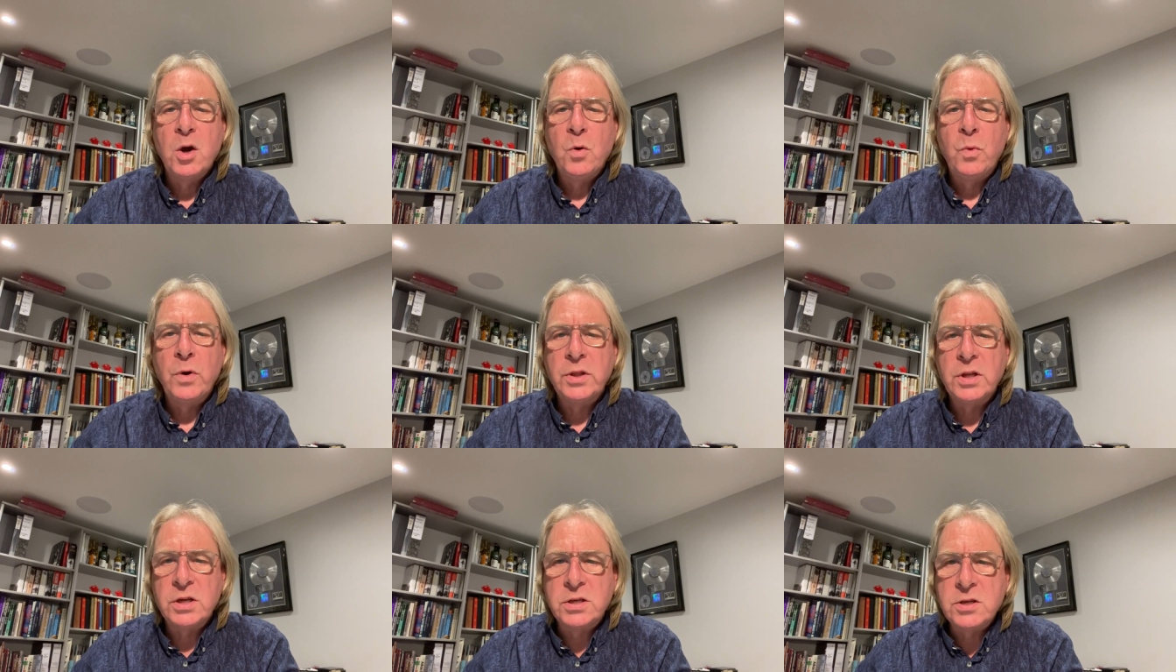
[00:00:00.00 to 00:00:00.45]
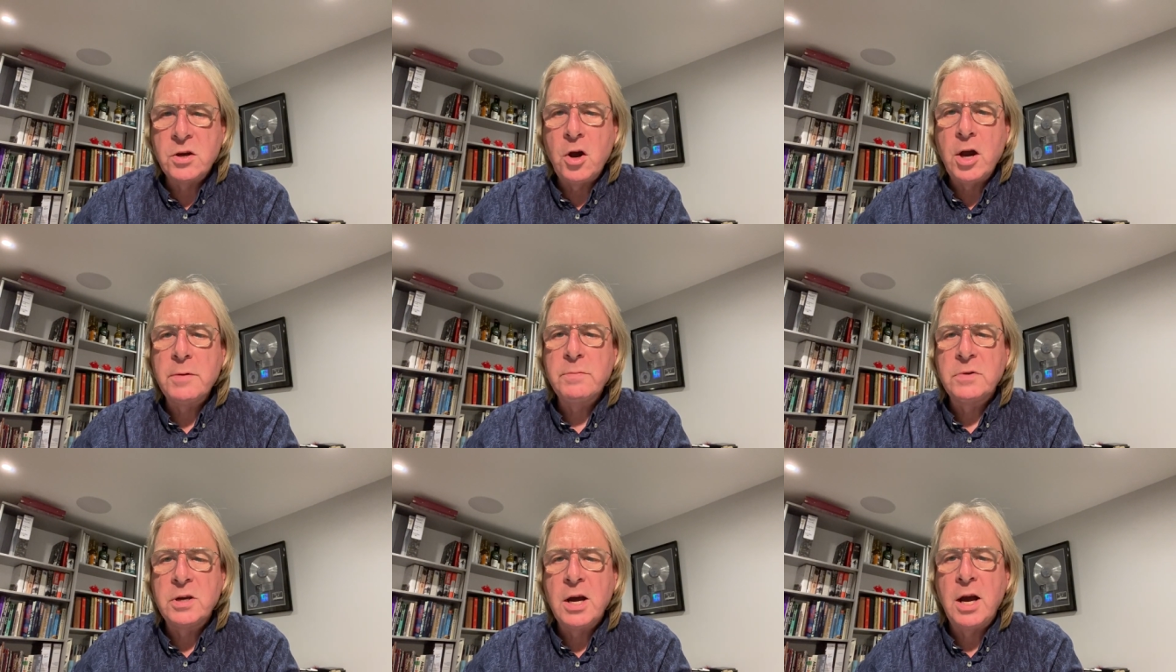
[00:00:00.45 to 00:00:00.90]
when the
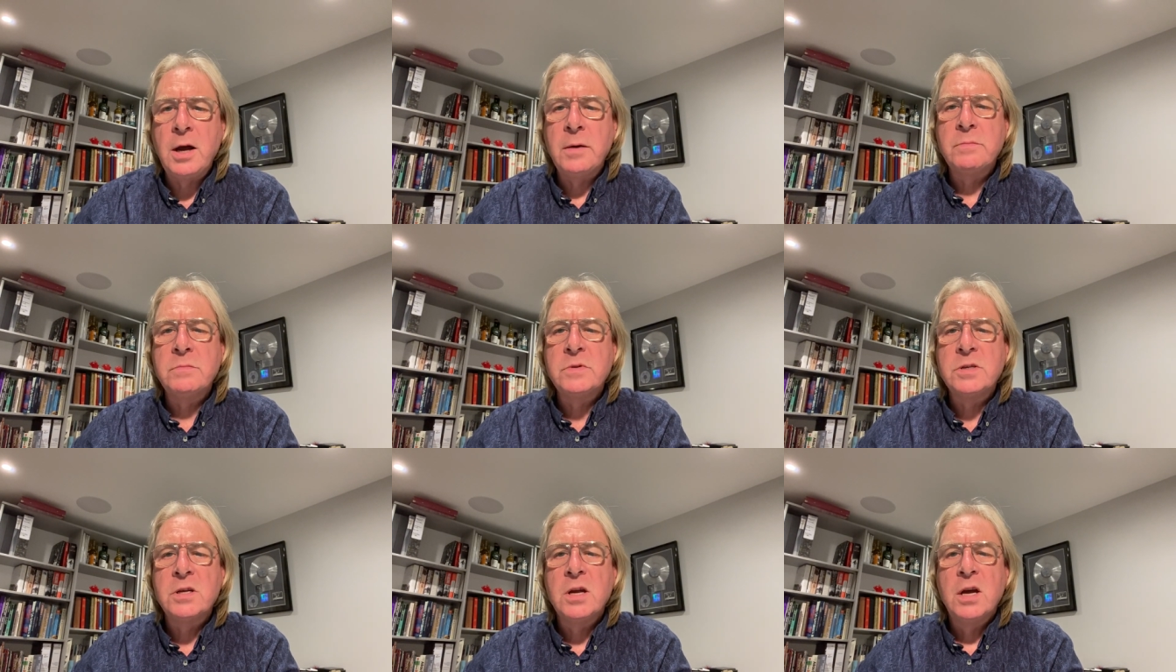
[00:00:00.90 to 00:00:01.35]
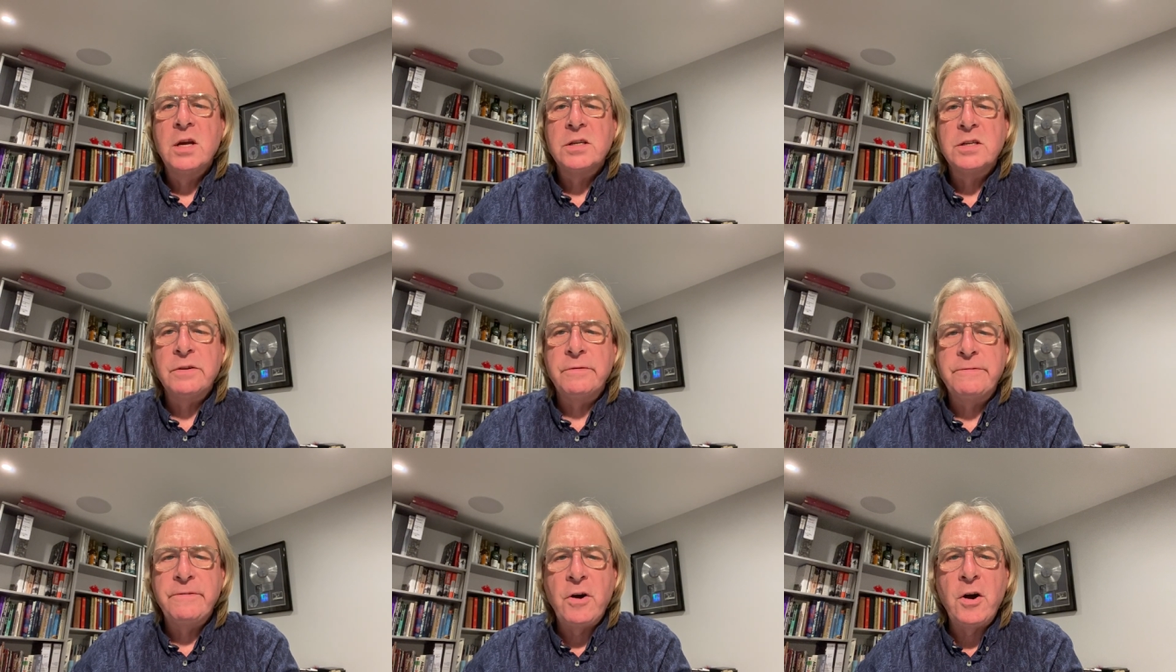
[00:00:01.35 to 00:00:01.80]
time comes
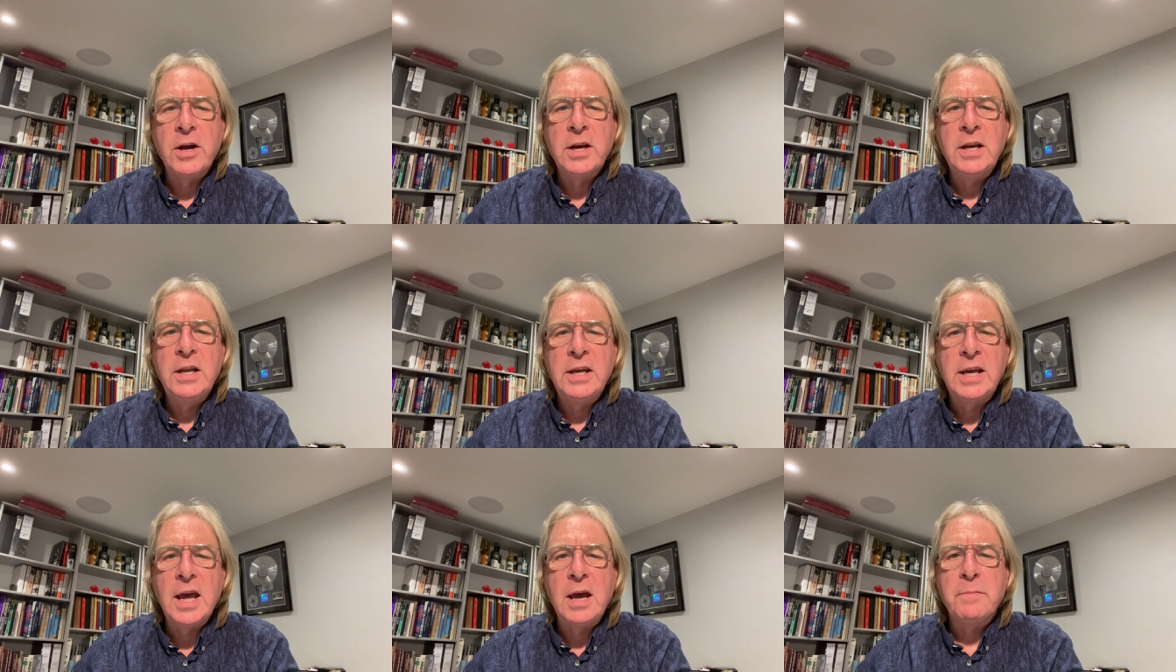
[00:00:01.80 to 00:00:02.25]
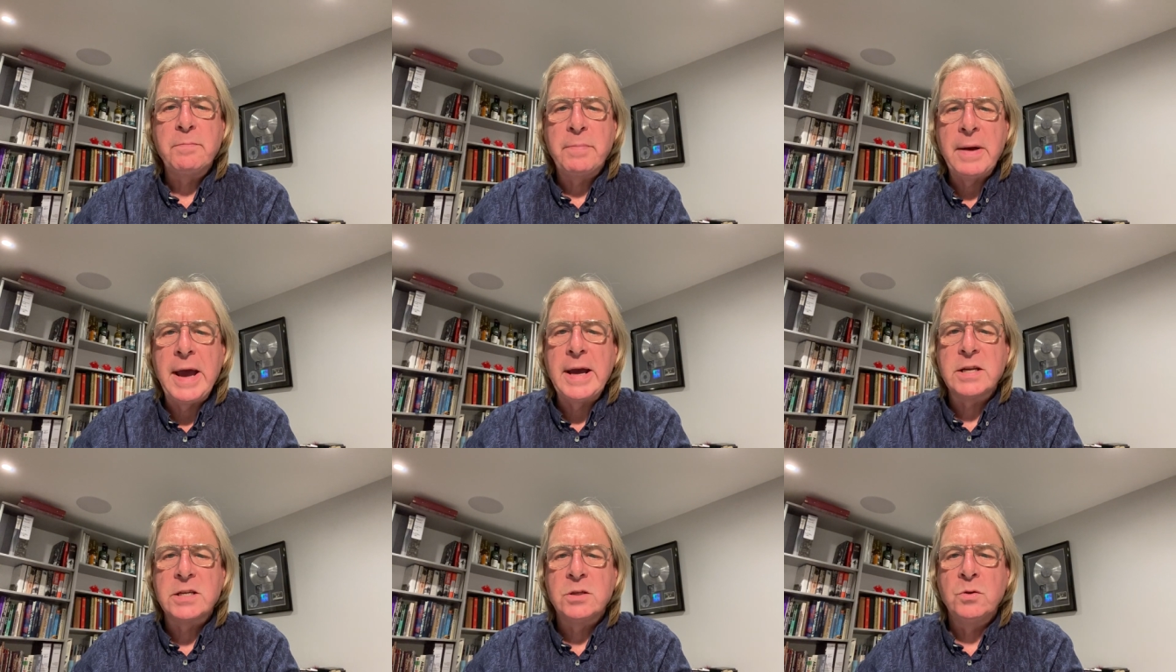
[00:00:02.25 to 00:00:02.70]
to finally get
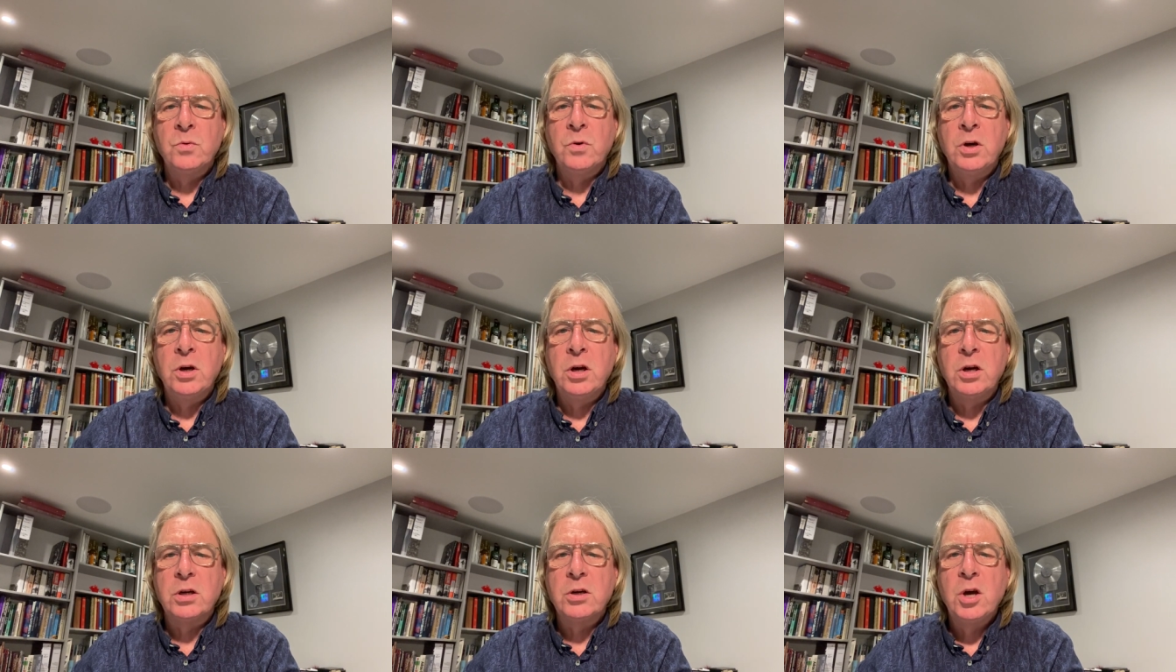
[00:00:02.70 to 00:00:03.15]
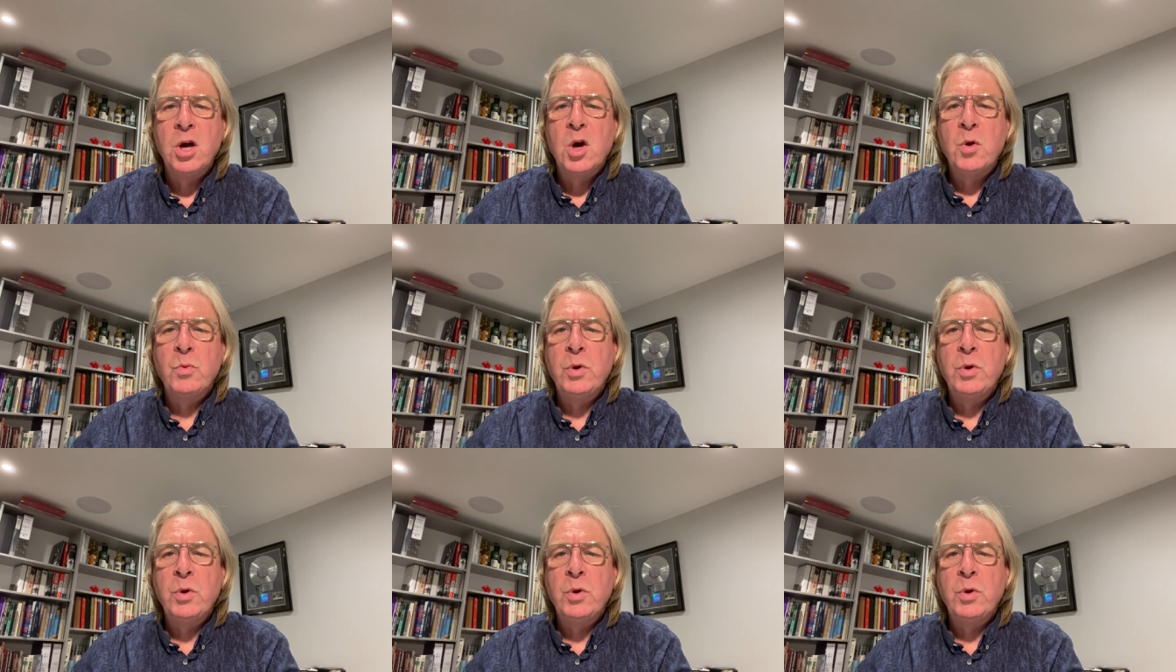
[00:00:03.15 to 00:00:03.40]
back to work,